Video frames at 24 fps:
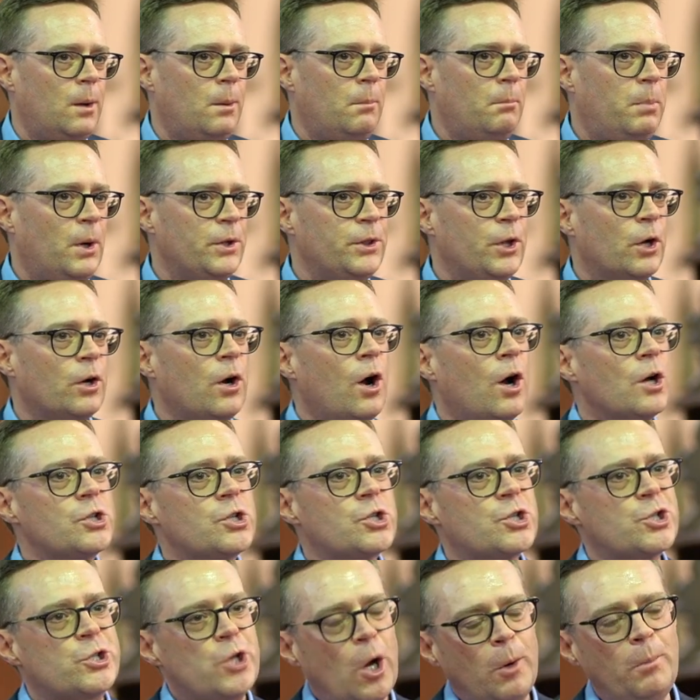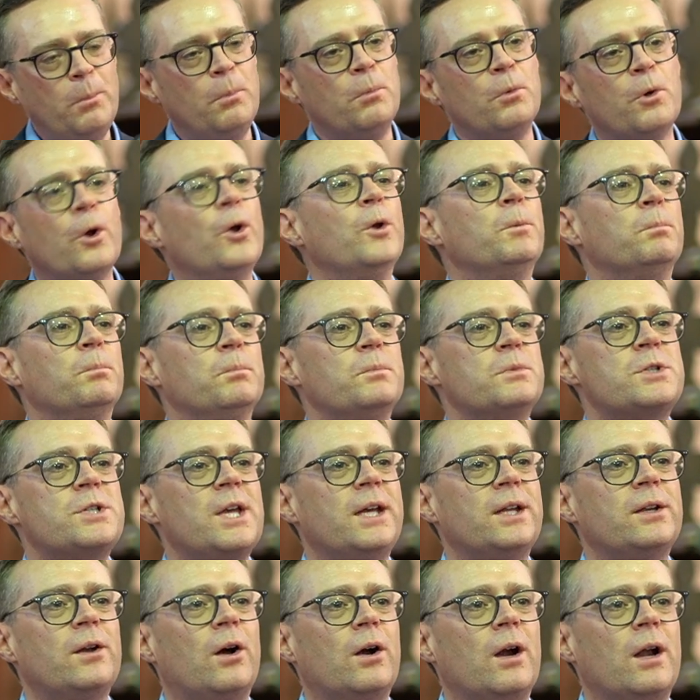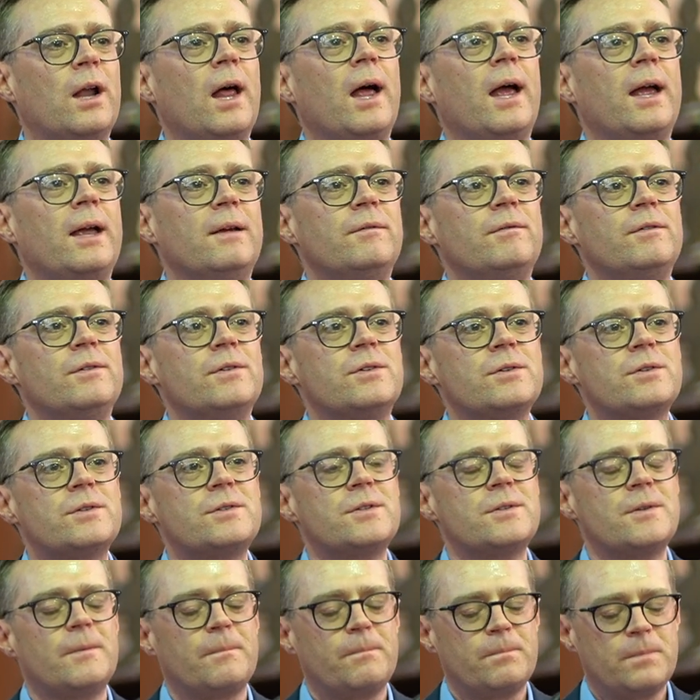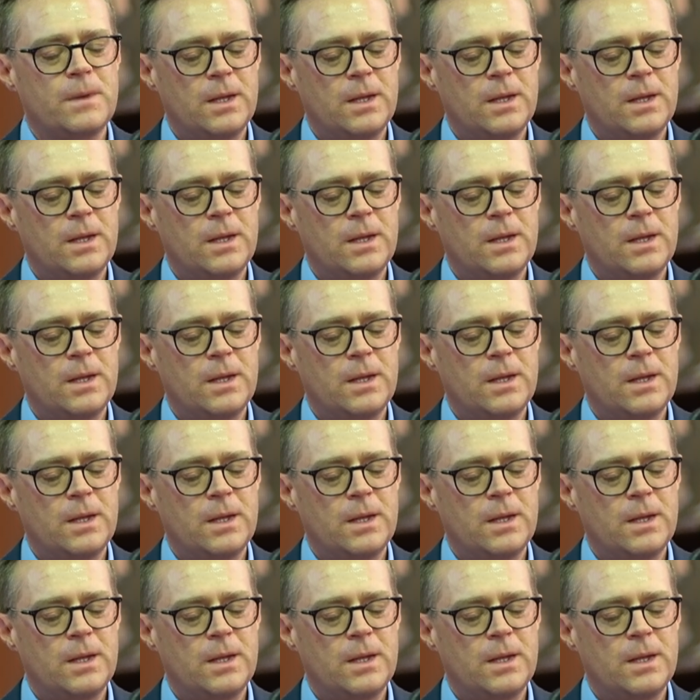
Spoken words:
But there are some rooms in our lives.